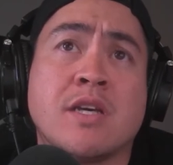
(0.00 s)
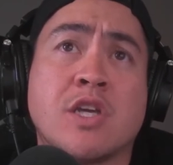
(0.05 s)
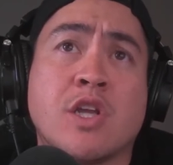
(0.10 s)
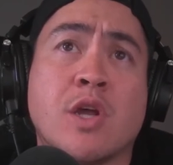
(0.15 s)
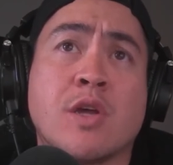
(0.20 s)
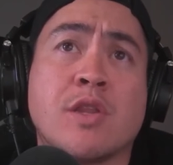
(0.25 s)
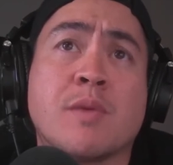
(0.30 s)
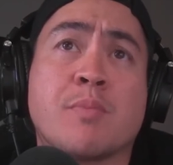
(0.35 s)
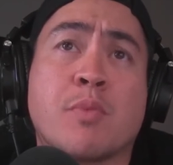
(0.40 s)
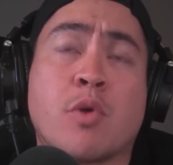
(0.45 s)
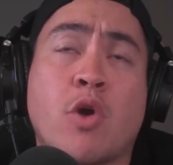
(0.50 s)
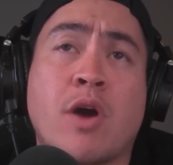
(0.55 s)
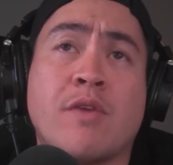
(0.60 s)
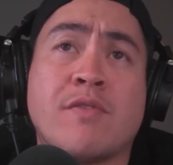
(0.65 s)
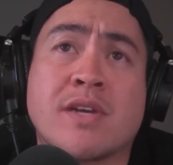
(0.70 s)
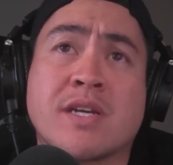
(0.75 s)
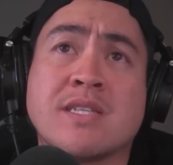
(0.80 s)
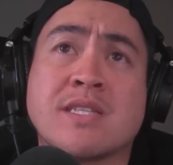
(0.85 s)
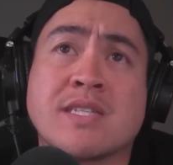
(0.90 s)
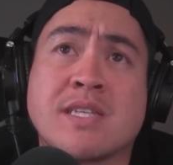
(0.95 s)
you know, the
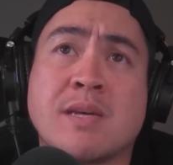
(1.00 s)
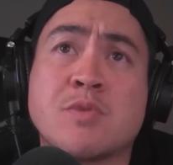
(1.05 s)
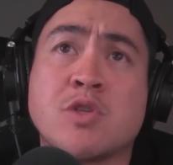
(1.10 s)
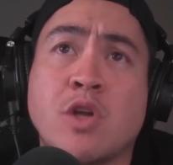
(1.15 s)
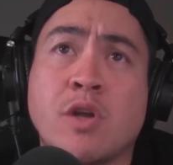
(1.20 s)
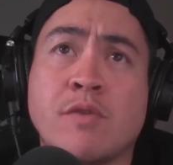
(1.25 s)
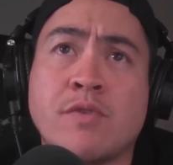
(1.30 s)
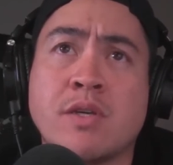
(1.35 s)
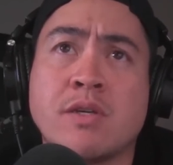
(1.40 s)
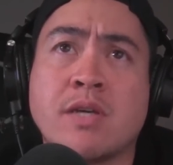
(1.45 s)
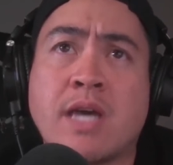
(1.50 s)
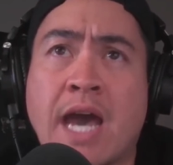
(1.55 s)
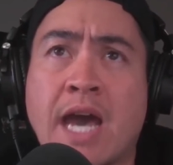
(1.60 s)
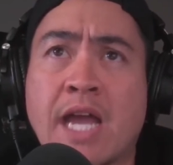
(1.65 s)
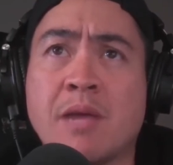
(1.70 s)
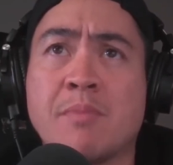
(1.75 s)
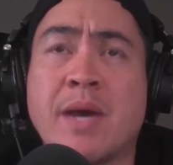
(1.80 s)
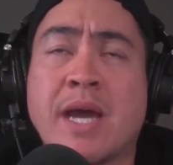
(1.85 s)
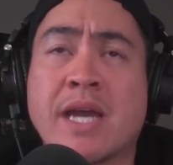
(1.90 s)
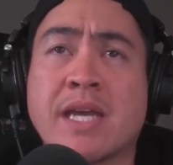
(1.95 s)
private consumption of it,
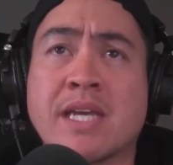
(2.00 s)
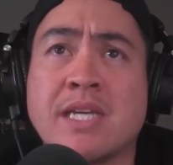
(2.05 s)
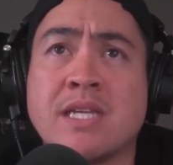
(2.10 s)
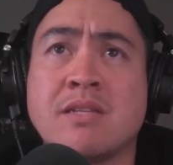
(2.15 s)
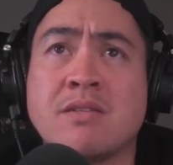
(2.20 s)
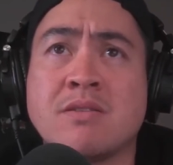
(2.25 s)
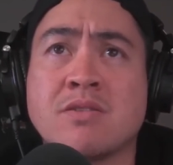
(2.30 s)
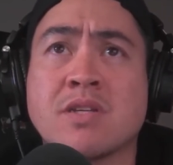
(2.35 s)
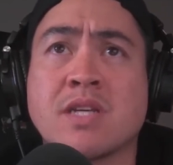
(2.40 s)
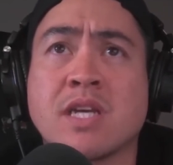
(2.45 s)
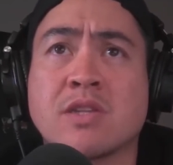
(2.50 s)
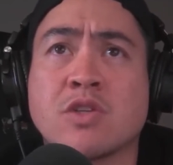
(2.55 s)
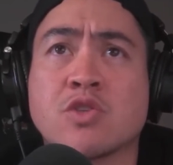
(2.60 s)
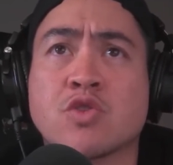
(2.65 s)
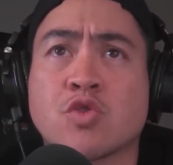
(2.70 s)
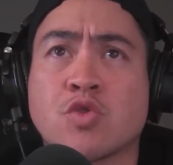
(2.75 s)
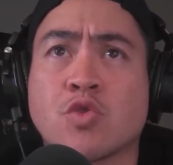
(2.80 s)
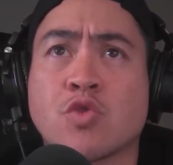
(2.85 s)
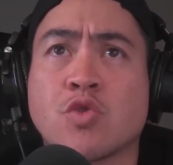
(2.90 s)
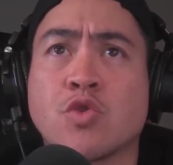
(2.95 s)
add it back in to get the
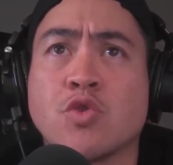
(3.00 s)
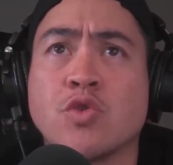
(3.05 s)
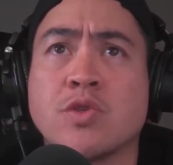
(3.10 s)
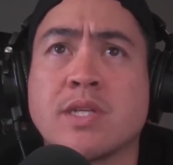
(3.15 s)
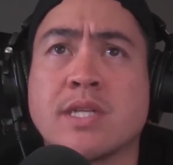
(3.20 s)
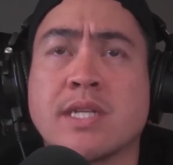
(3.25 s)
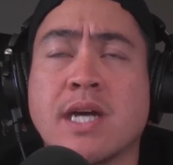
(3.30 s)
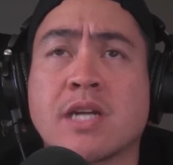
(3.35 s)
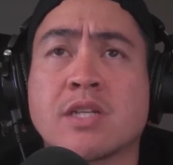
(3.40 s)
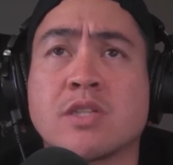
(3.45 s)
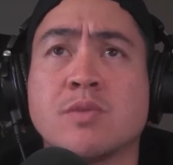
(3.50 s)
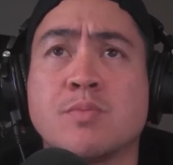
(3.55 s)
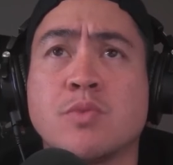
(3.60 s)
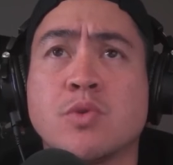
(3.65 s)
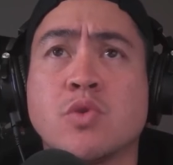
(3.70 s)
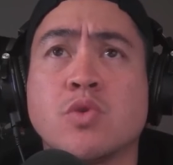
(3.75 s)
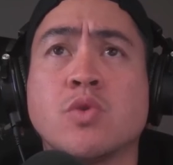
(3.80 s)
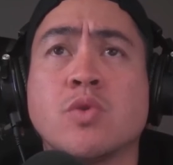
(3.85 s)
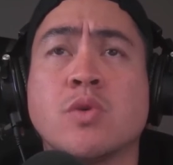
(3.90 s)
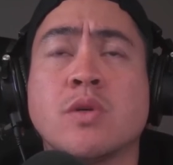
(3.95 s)
true
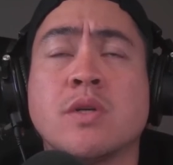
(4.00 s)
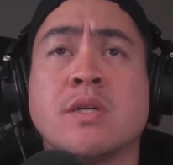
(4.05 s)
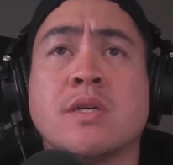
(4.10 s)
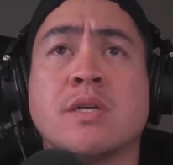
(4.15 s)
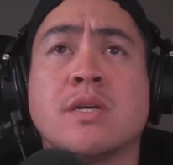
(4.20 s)
deductible,